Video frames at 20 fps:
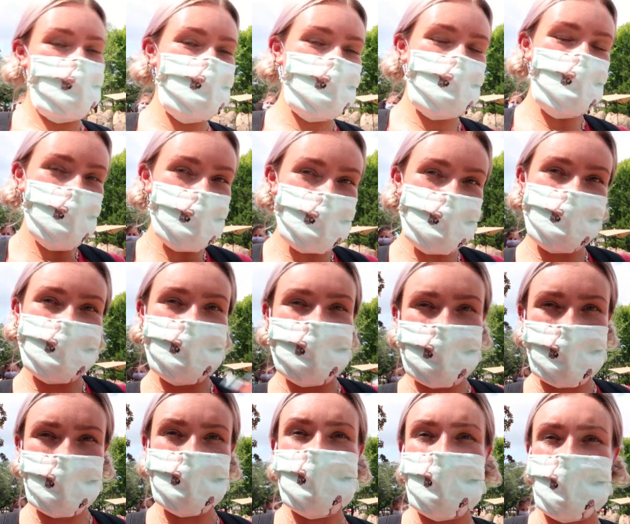I think we're just
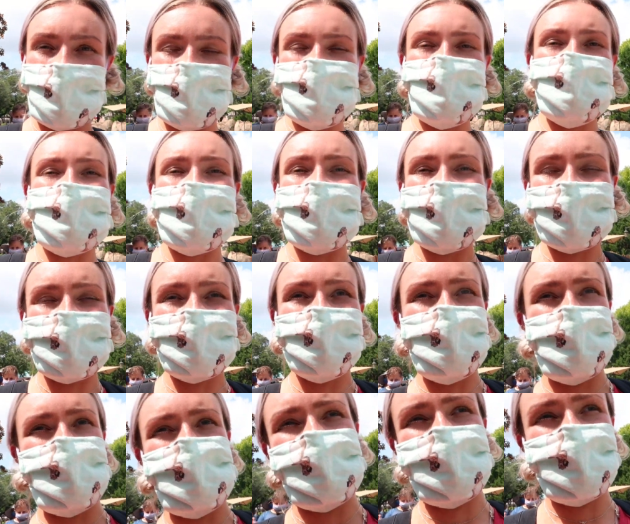gonna keep checking
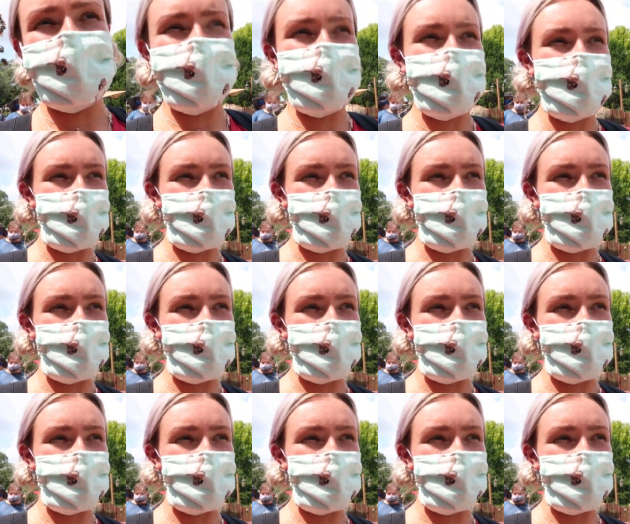back, and then when it's the